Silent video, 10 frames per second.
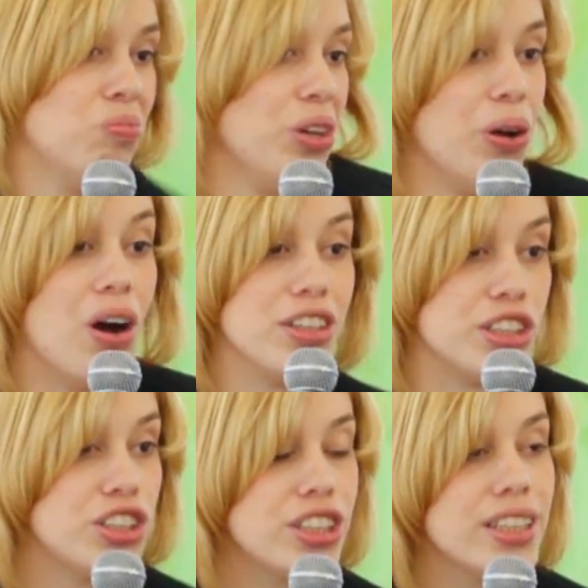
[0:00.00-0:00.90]
on your
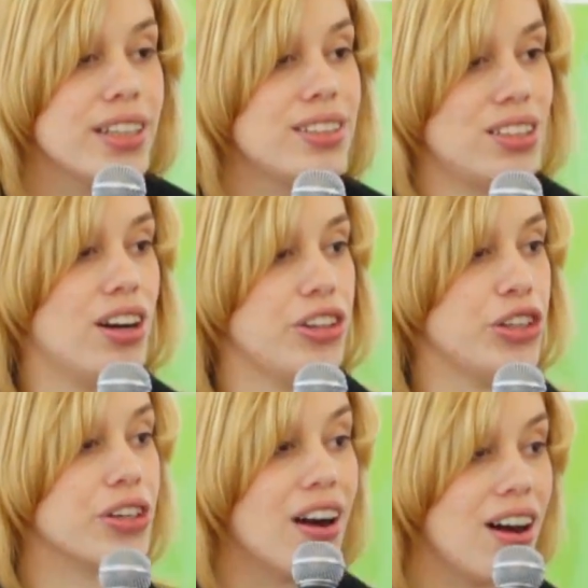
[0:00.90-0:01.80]
shirt, on
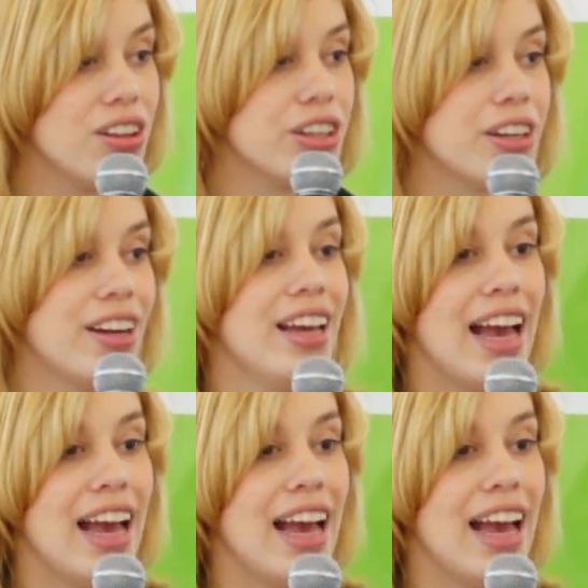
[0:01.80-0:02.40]
your collar,